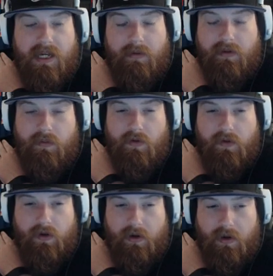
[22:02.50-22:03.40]
able to move
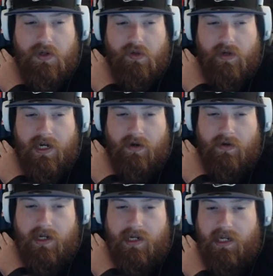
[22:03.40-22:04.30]
your heroes around,
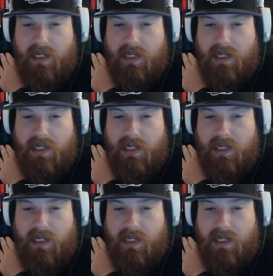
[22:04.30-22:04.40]
and